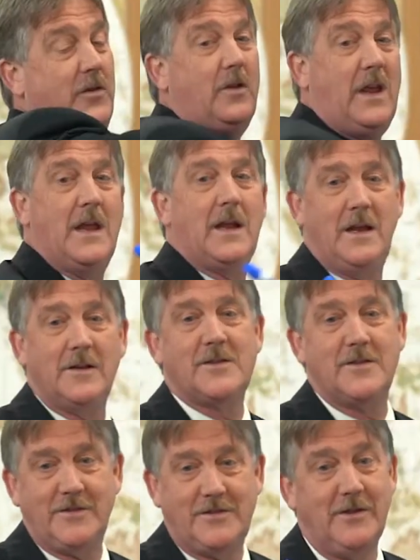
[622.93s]
over again,
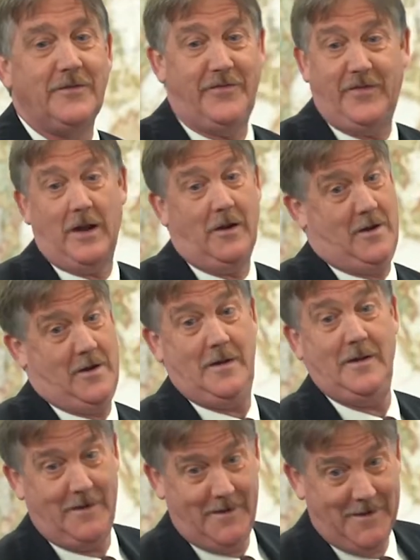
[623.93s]
both watching
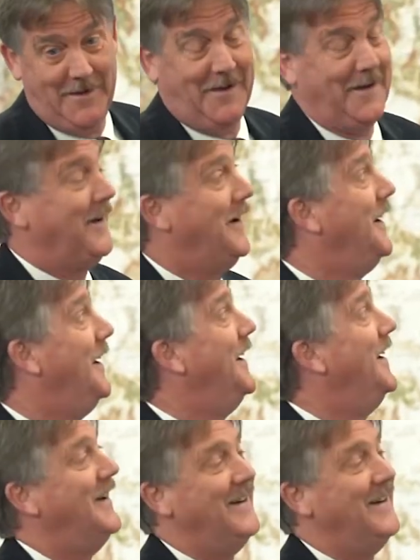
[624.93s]
Andrew teach and